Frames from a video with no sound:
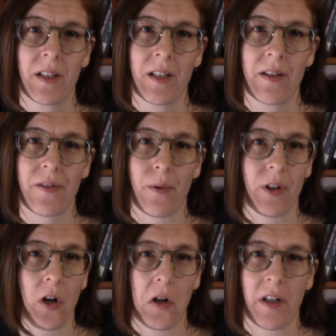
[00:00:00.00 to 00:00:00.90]
so we're
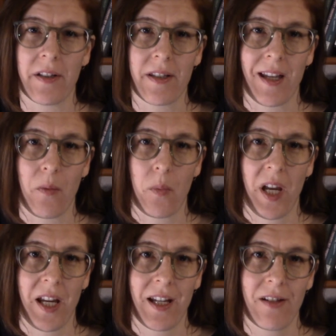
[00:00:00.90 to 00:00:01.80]
all on the same
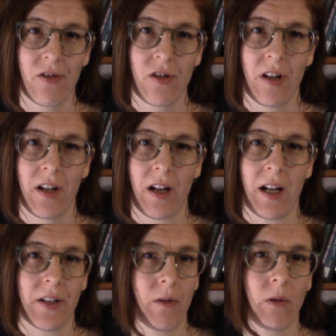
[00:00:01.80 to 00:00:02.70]
page.
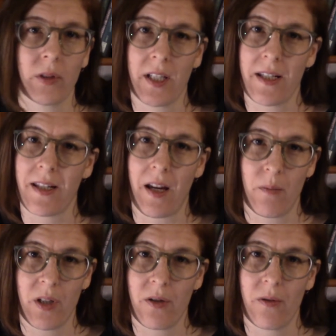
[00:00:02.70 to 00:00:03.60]
Your only
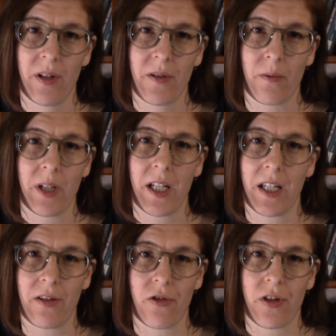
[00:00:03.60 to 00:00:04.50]
assignment due this week
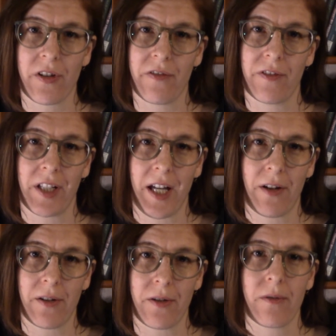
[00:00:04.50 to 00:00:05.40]
is just to fill
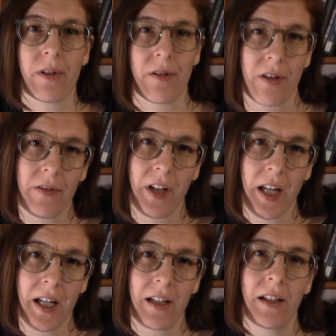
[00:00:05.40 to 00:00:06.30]
out a student
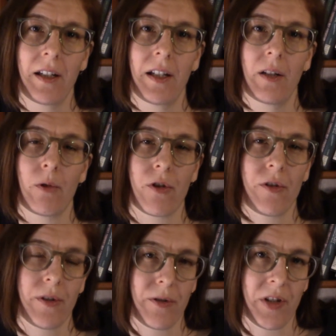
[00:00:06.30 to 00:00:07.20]
survey, which is
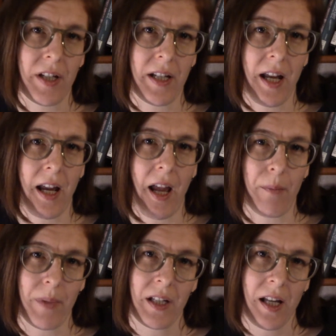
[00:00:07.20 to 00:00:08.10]
due Sunday at
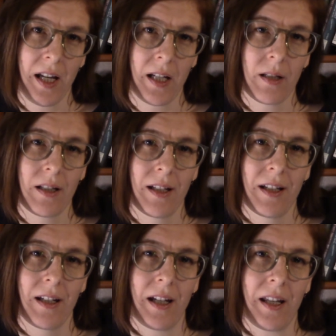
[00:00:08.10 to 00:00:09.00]
midnight,
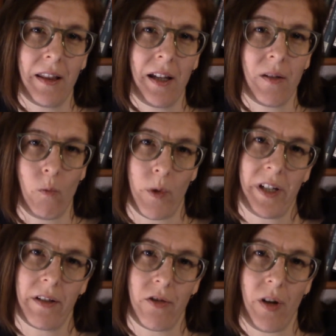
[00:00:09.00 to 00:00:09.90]
and then
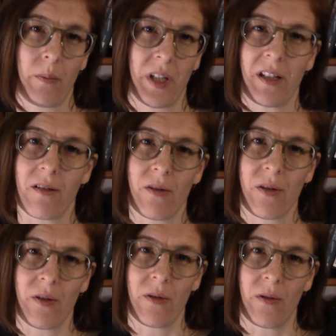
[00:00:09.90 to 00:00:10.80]
we'll jump
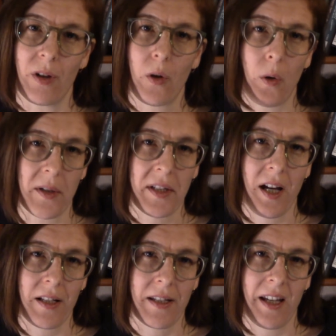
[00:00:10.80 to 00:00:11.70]
into the course
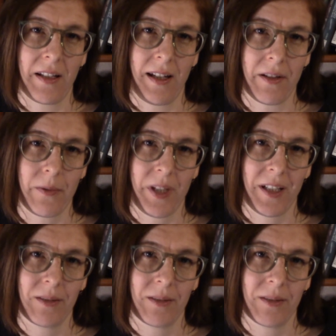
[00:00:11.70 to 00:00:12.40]
content next week.